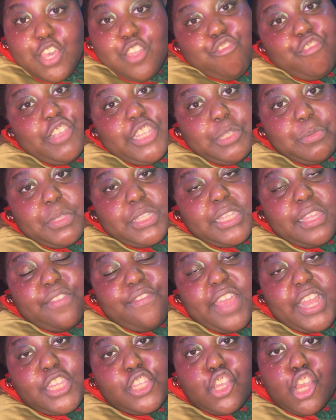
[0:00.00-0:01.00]
Christmas
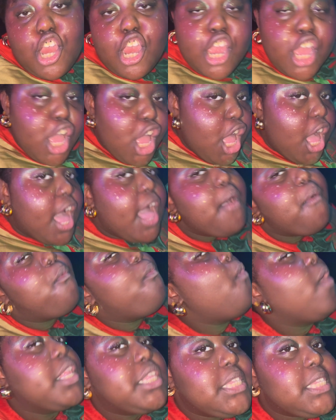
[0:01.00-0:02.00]
adventure. And
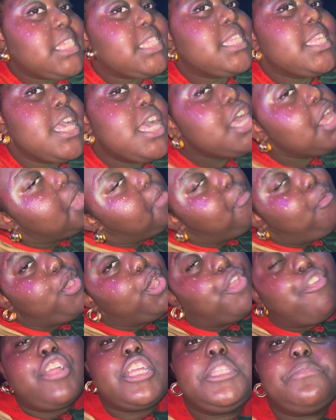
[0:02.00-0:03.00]
what's more
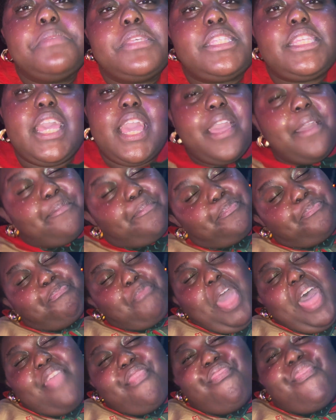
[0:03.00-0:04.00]
Christmassy
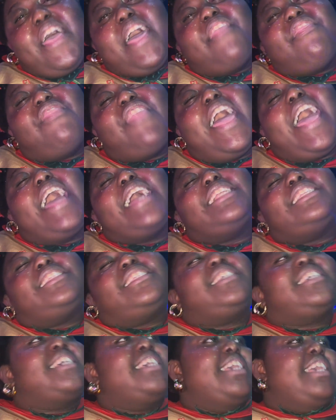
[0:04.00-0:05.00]
than that?
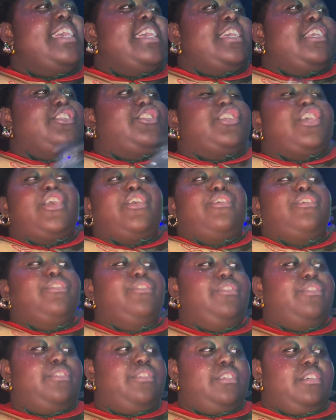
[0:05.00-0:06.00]
So,
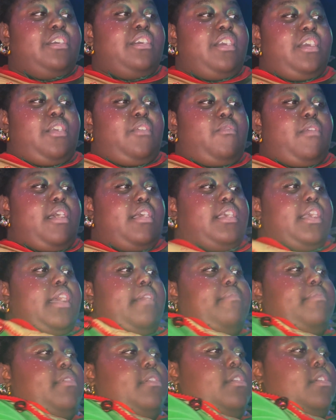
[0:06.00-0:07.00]
welcome
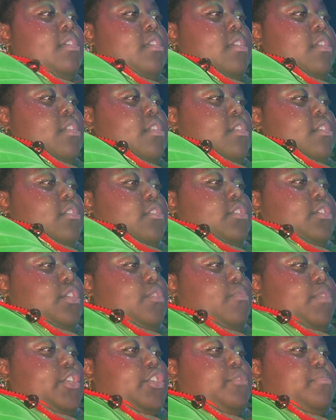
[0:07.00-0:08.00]
to
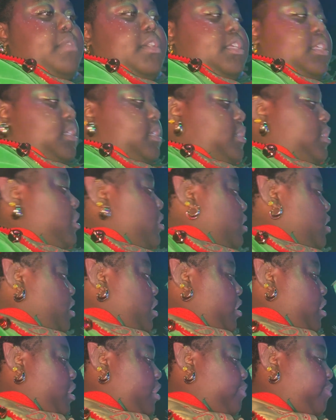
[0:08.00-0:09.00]
Wishmas.
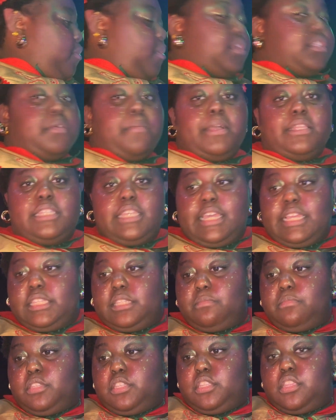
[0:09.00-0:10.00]
I thought I was about to get
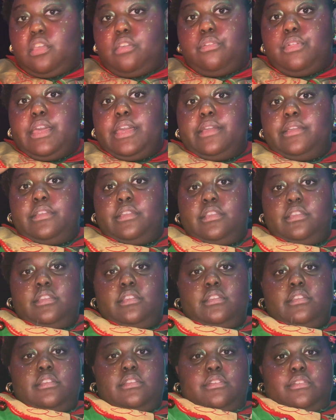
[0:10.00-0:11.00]
some snow there.
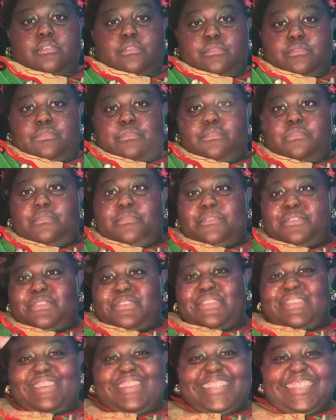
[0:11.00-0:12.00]
Ooh,